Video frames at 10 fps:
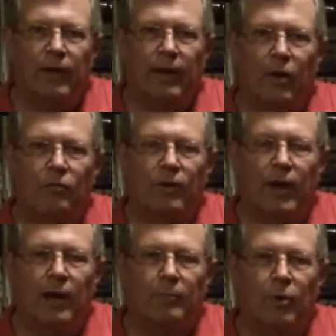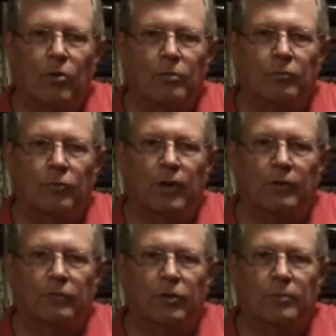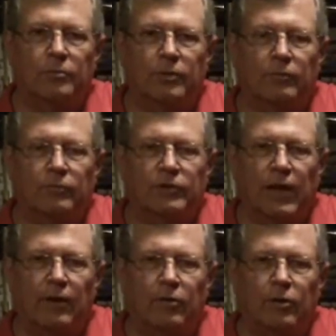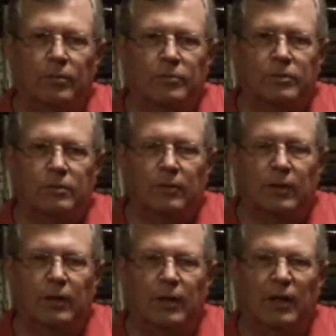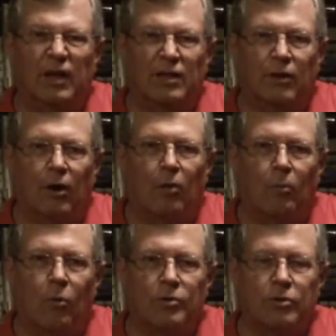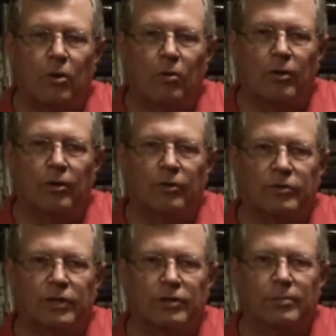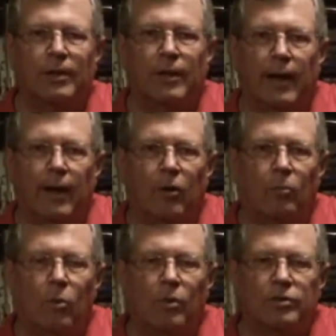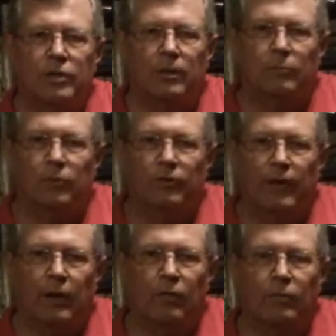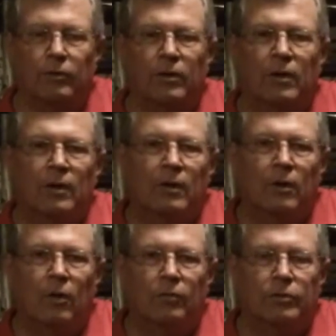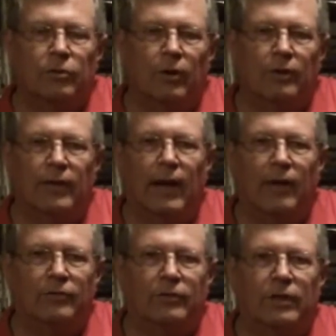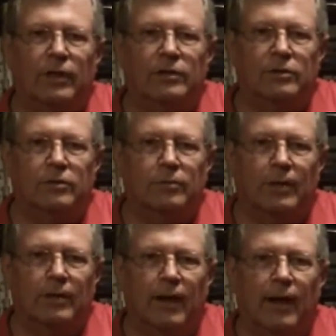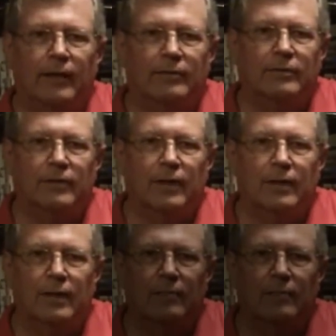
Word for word: we've had overnight programs where groups of scout groups and either all boys or all girls get to spend the night on board ship. We've had over 200,000 kids that have spent the night since that